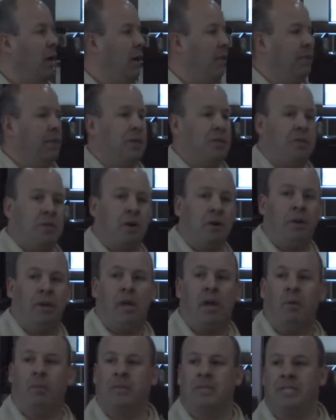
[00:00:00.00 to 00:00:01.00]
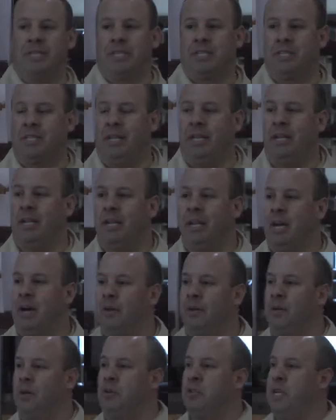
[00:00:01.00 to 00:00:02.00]
If they started out with 60 and
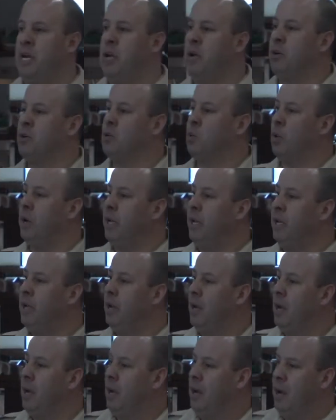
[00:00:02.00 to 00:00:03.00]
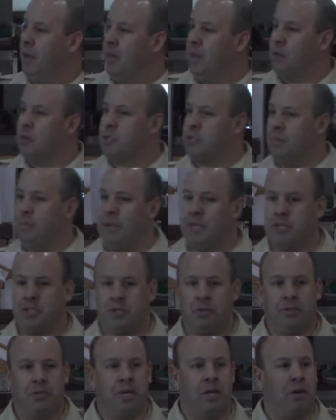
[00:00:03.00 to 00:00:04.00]
now they're 10 or 20, there's some
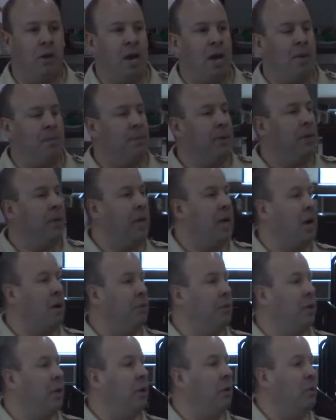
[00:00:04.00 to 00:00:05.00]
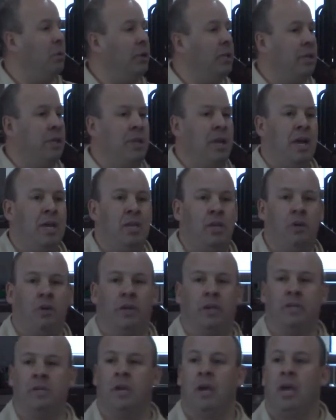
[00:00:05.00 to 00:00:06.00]
issues that are happening out there within that
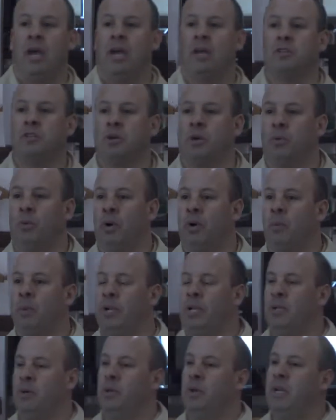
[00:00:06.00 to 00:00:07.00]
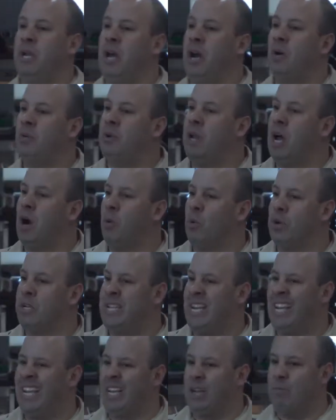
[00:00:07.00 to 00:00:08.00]
unit. And so what are we doing now? Now we're
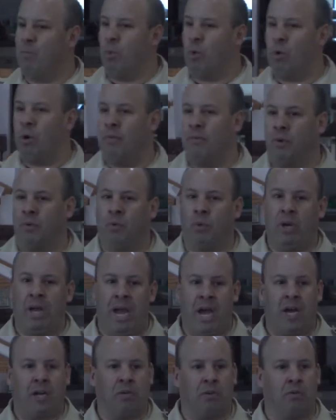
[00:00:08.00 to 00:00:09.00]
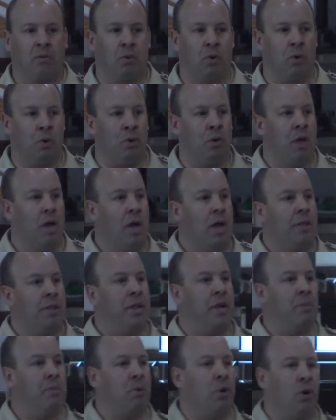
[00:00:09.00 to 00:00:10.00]
taking more of a reactive role
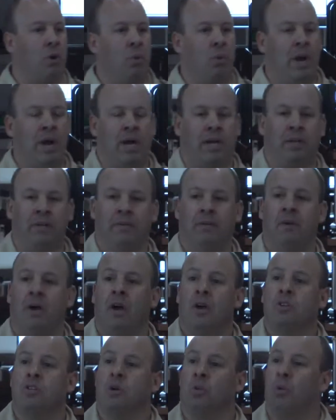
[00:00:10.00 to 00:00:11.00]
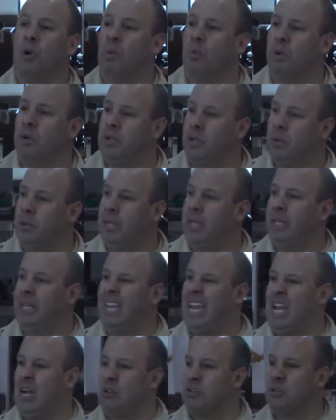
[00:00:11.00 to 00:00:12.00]
than a proactive. So what we're doing in the
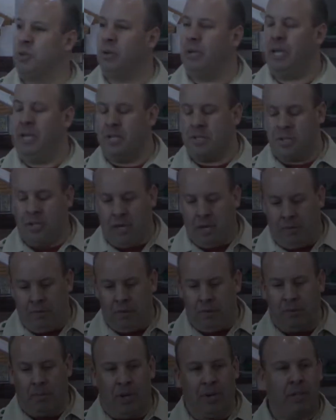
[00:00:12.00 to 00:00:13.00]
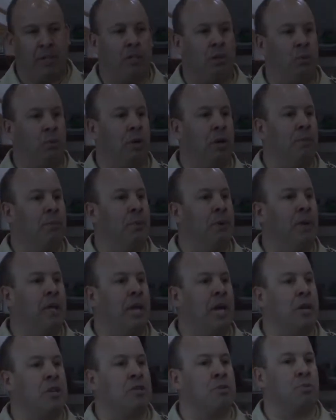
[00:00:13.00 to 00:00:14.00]
council is every month that we are
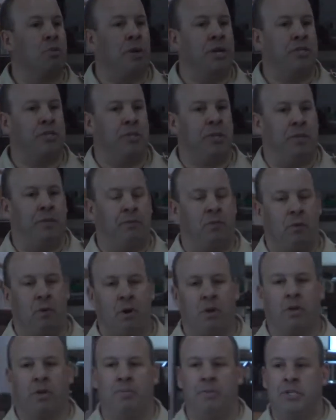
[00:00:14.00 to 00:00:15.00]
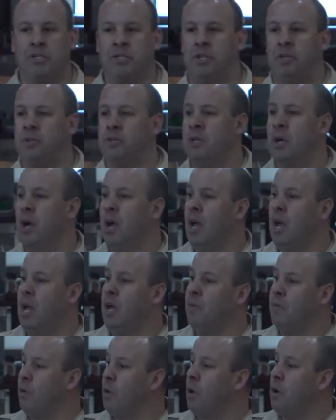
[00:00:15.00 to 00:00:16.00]
putting out a spreadsheet for our commissioners
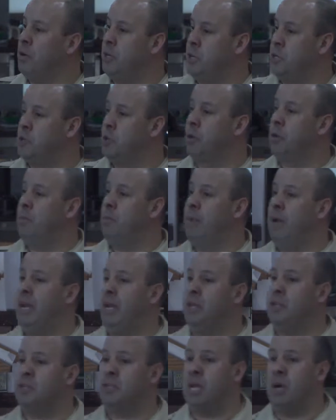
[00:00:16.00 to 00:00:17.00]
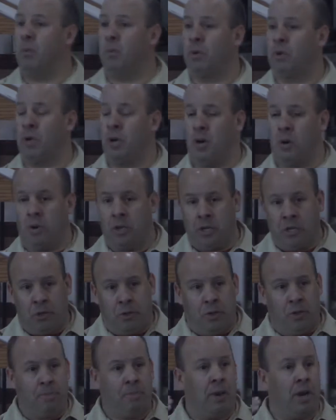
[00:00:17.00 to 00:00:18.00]
and for our district committees that will go
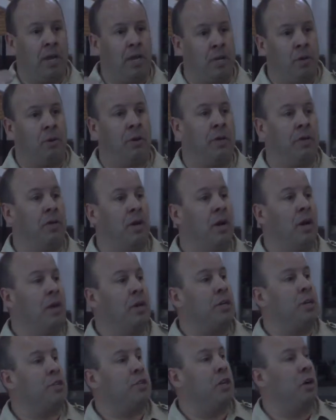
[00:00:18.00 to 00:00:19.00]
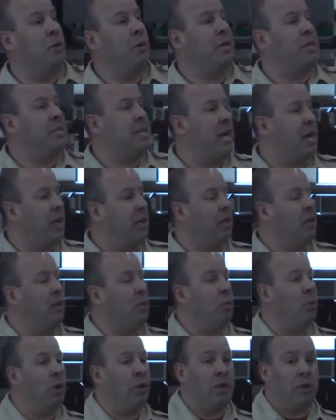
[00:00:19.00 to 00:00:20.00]
unit by unit to show exactly
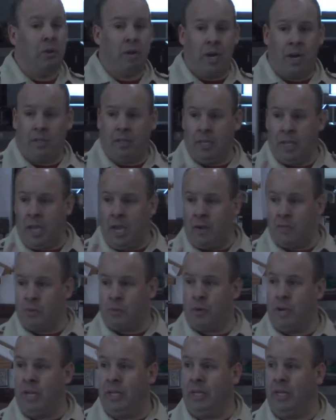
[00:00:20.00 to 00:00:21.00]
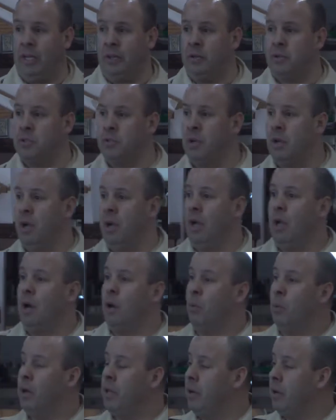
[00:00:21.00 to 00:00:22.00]
whether or not they have trained leaders,
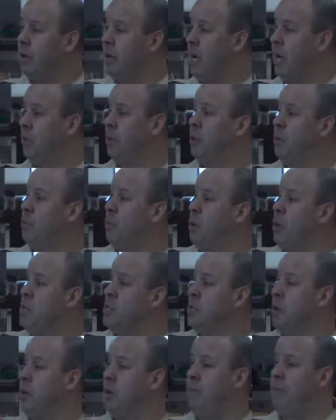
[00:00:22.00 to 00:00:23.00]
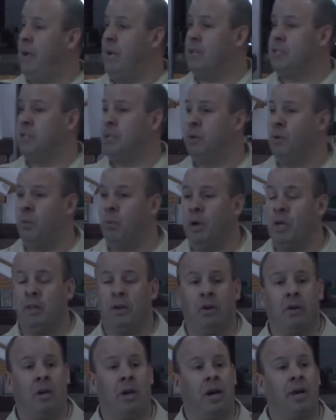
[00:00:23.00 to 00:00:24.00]
whether or not the boys are advancing,
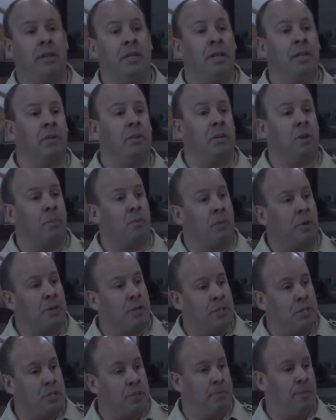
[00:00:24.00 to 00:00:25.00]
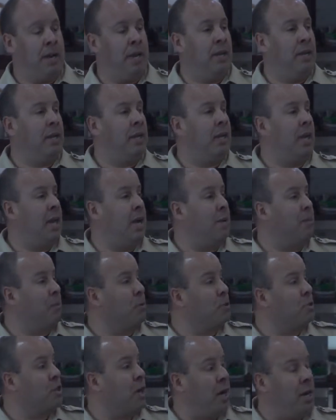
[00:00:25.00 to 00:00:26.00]
whether or not either they're participating in camp
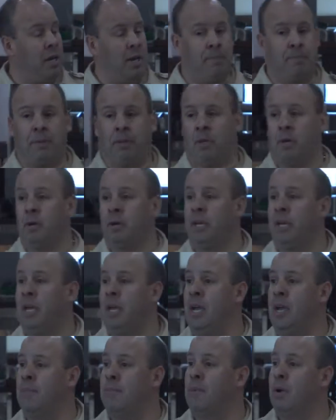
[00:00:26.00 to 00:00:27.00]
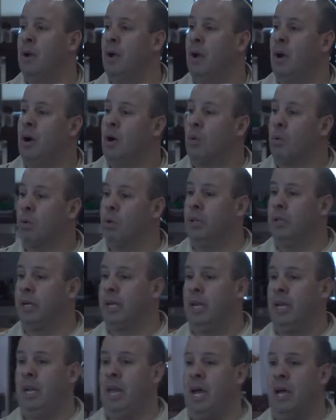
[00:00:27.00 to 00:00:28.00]
or signed up to go to camp. We're
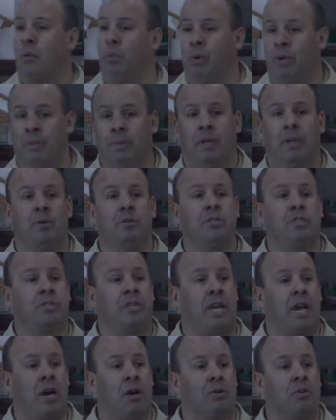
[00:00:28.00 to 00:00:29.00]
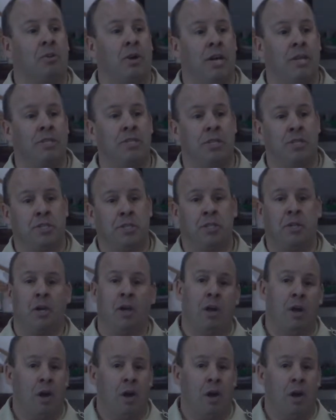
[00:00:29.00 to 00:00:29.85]
looking at reloads to scout transition.